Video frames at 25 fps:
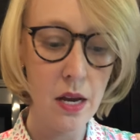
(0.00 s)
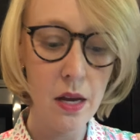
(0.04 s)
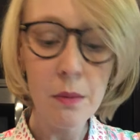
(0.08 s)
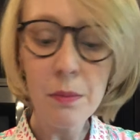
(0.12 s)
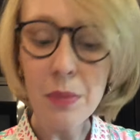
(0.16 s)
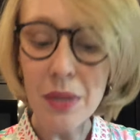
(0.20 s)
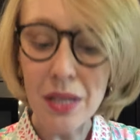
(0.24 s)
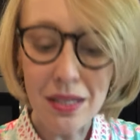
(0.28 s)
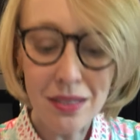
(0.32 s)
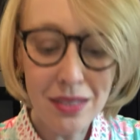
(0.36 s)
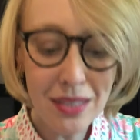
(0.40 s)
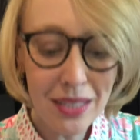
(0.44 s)

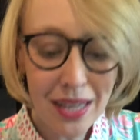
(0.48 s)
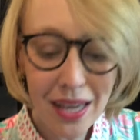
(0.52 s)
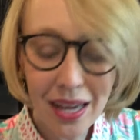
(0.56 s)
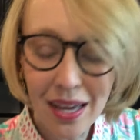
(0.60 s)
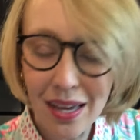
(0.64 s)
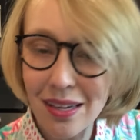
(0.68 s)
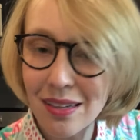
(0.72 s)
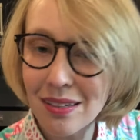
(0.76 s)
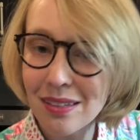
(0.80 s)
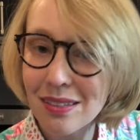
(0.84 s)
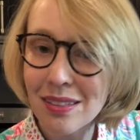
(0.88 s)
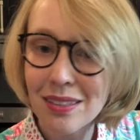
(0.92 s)
Because
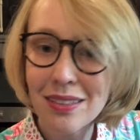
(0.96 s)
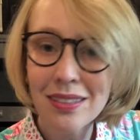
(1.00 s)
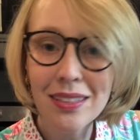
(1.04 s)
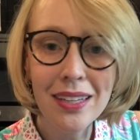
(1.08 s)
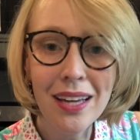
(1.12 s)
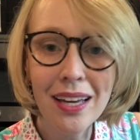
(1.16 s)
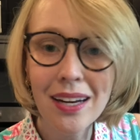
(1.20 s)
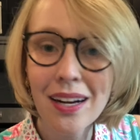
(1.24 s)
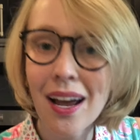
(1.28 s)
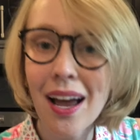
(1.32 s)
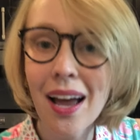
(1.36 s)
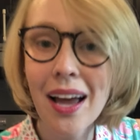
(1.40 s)
again, you
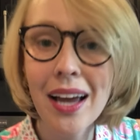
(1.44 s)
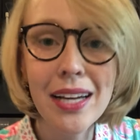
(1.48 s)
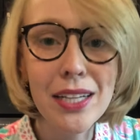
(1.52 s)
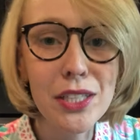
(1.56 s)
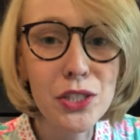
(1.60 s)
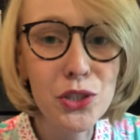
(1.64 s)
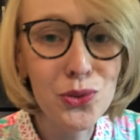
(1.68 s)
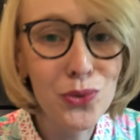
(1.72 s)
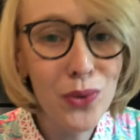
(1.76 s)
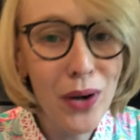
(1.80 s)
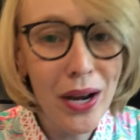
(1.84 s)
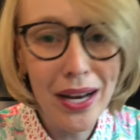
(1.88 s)
gotta
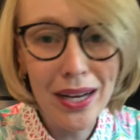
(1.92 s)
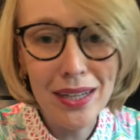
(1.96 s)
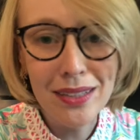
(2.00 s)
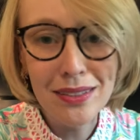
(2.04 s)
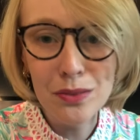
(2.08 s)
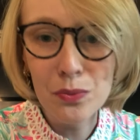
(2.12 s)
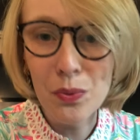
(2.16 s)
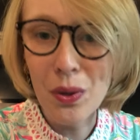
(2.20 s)
hydrate